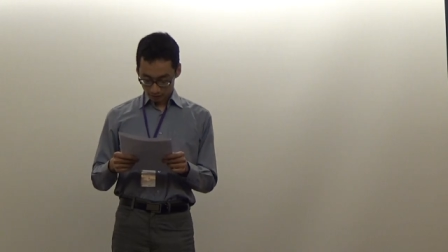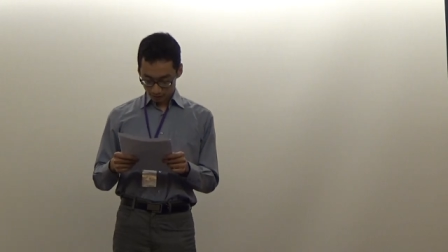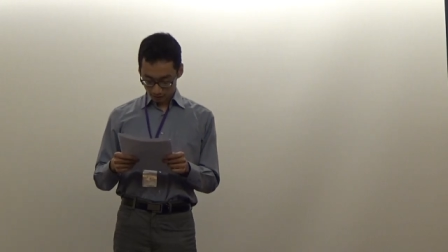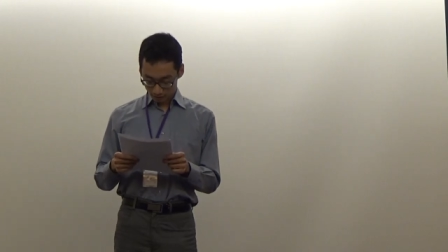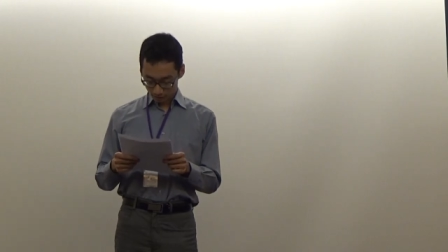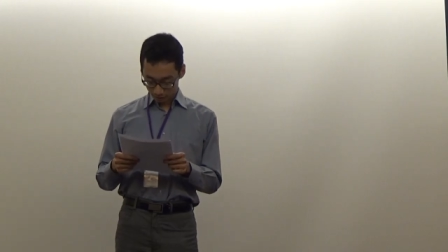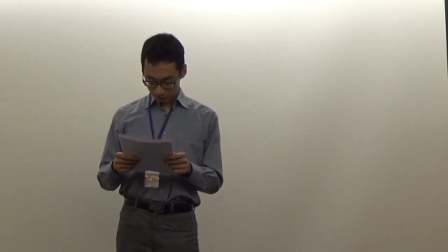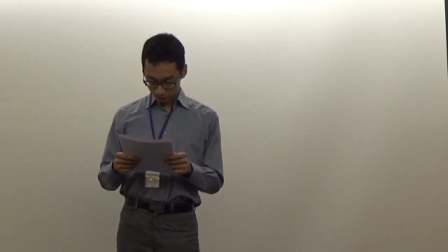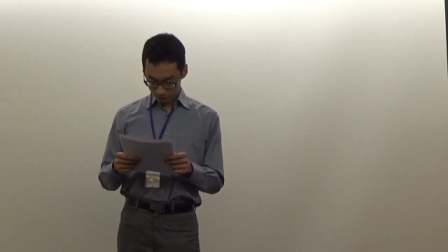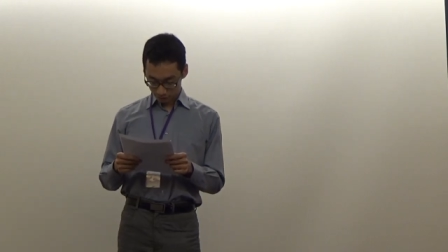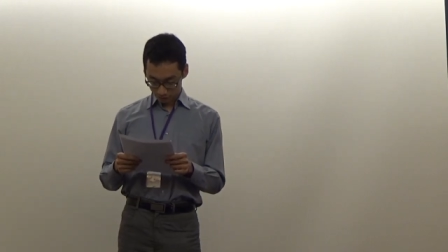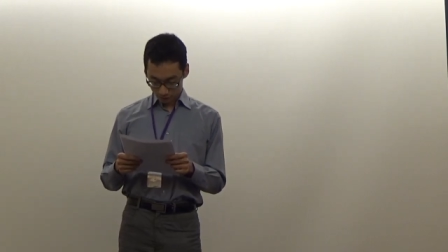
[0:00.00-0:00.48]

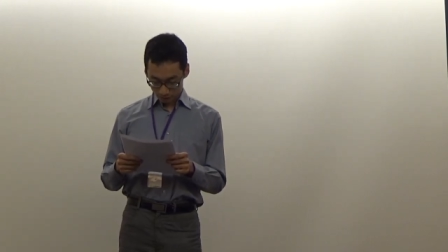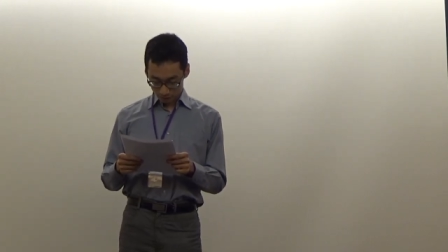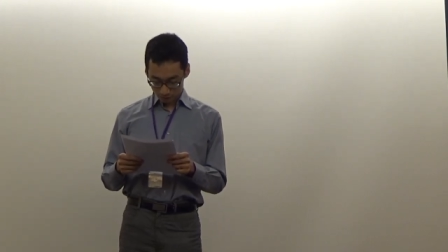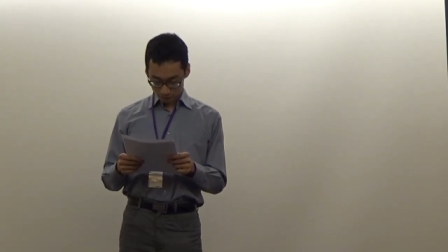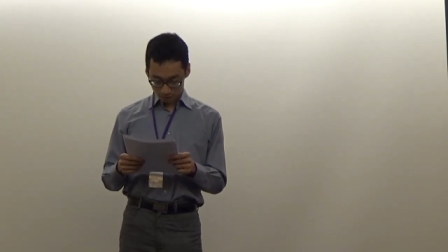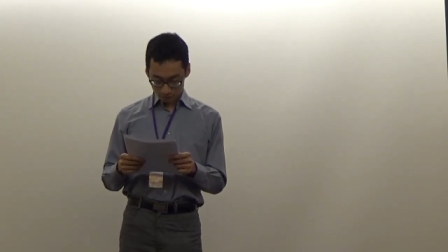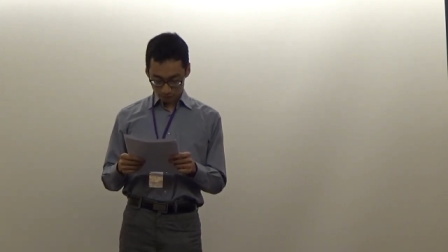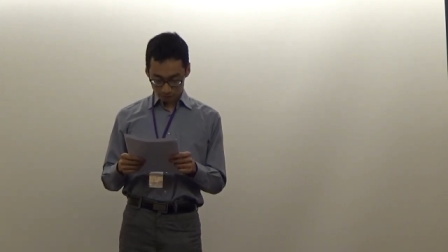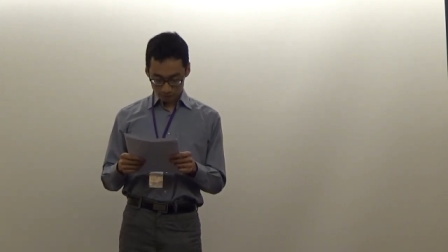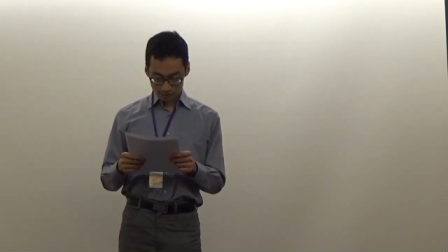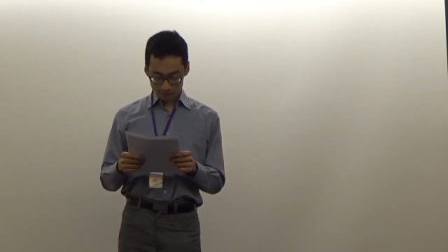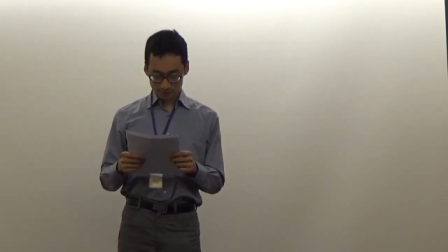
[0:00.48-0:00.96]
if
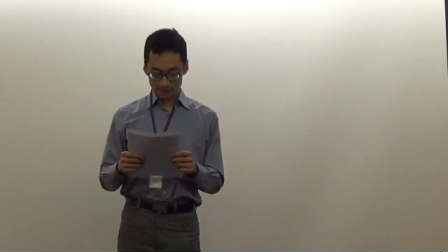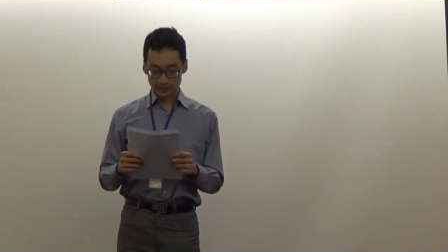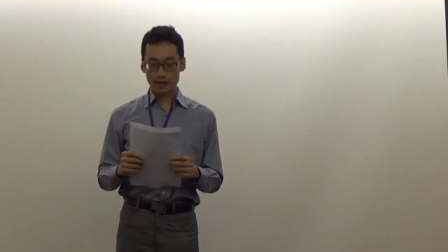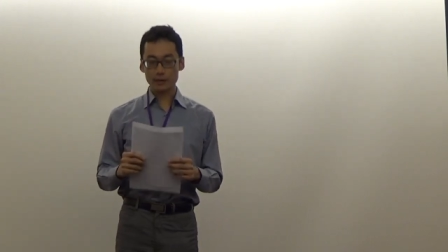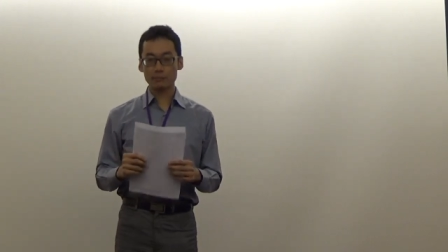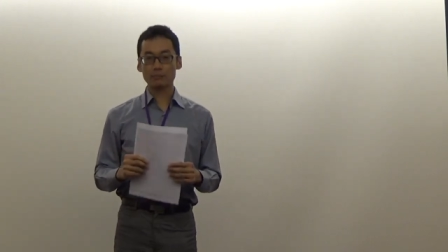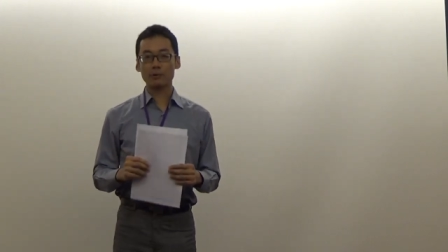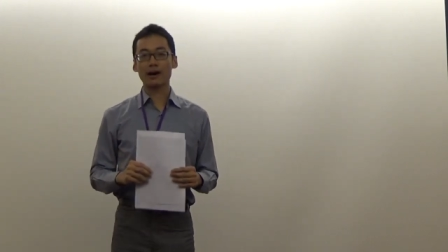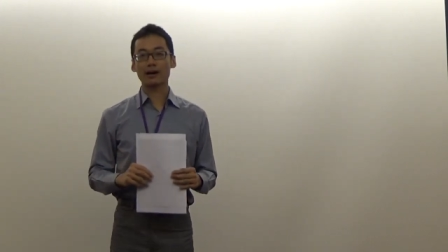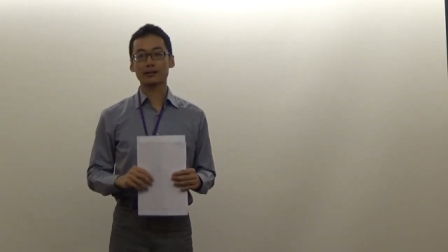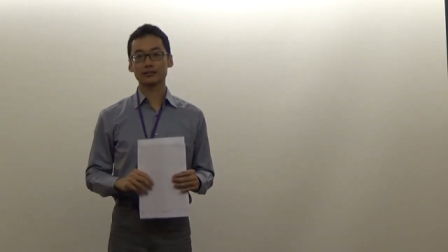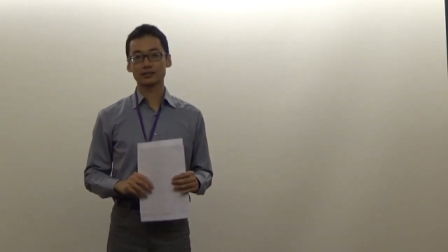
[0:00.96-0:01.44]
you stay
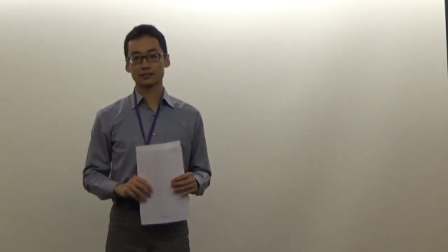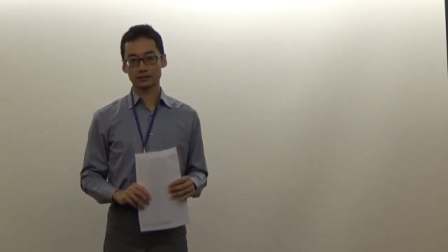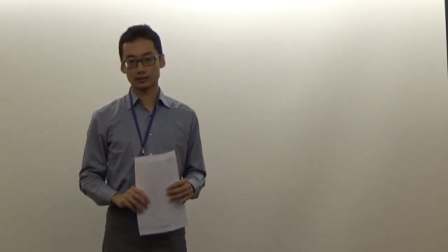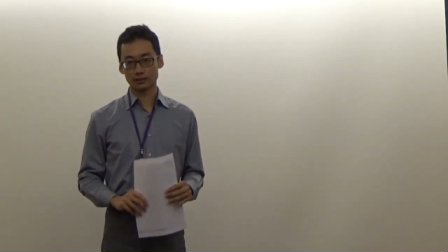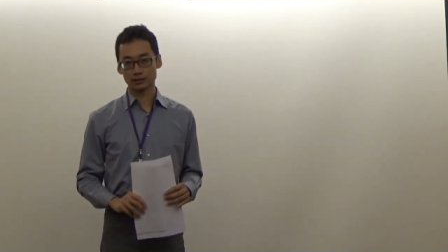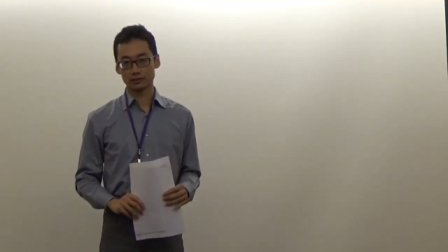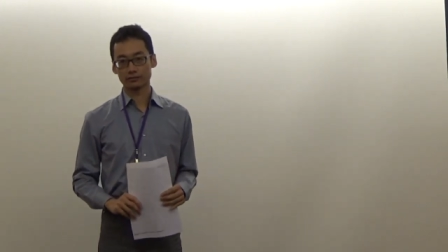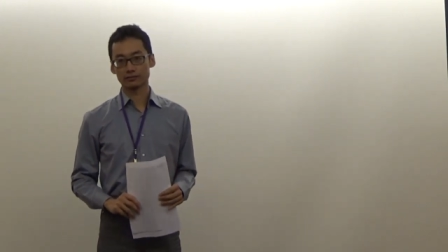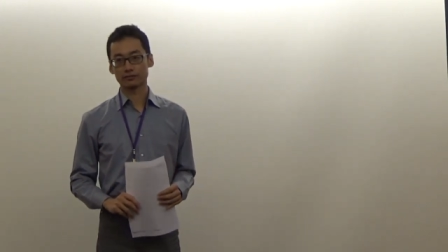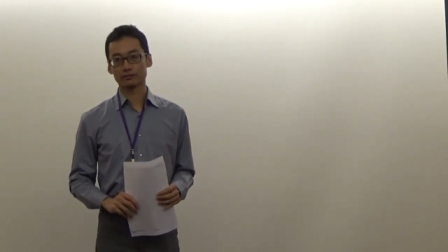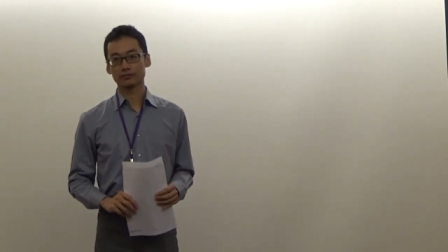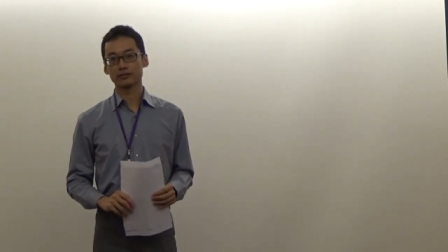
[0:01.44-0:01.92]

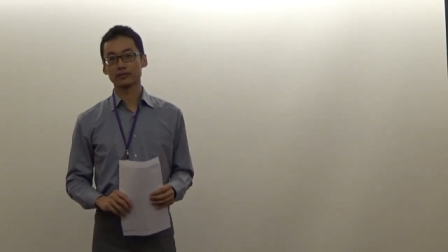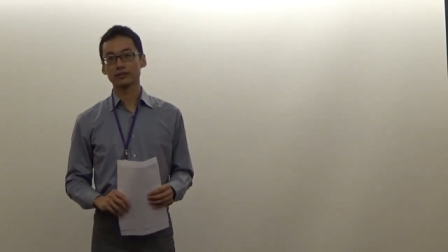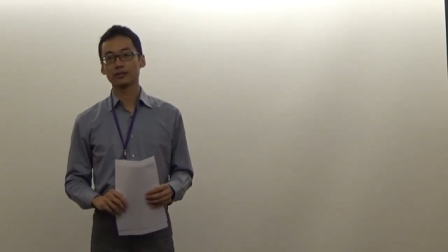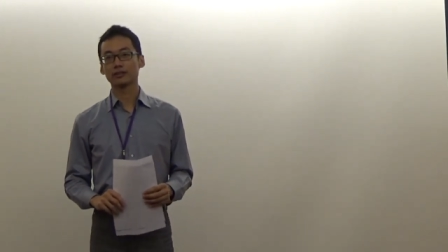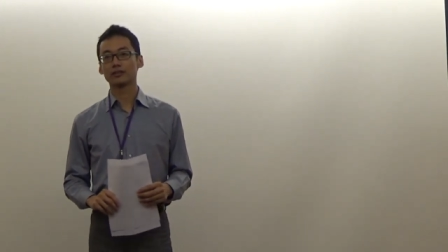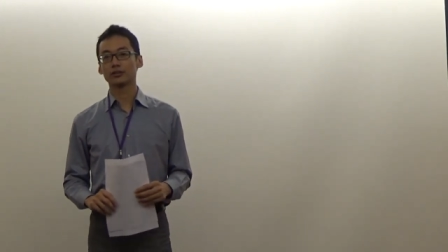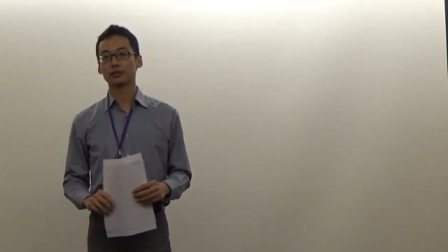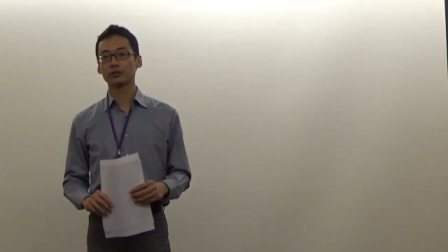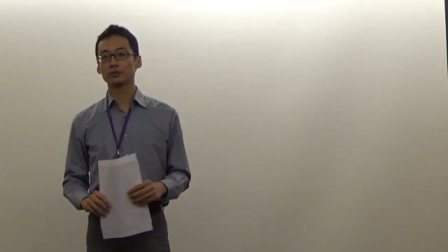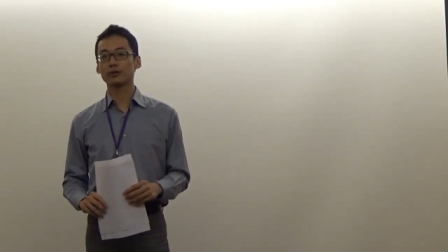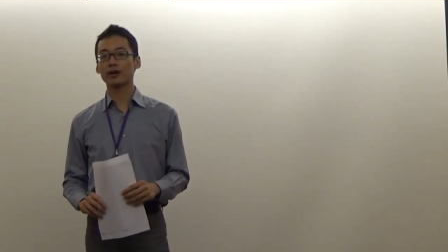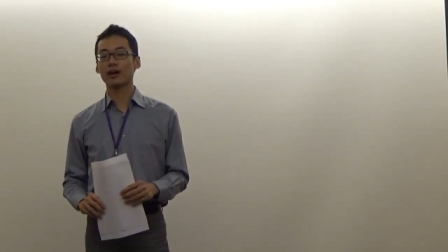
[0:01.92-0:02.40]
positive,
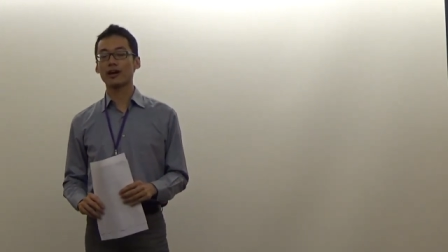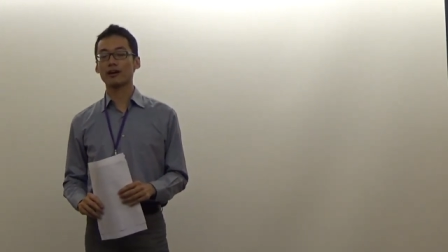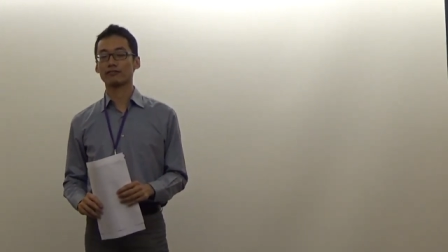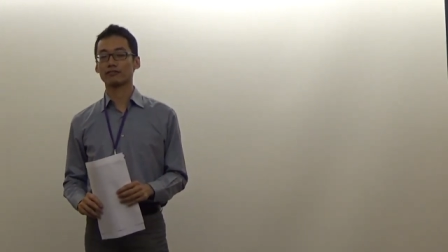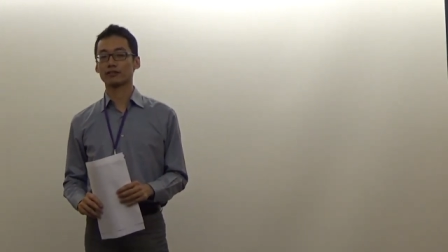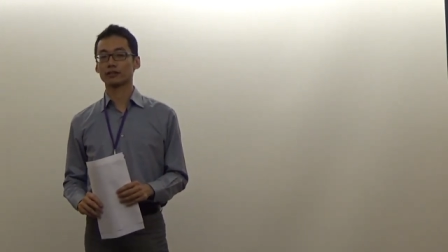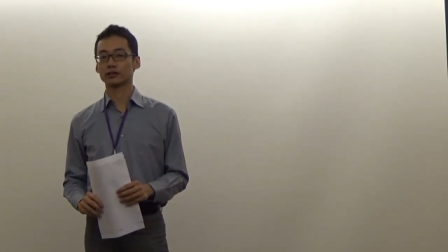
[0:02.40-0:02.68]
you have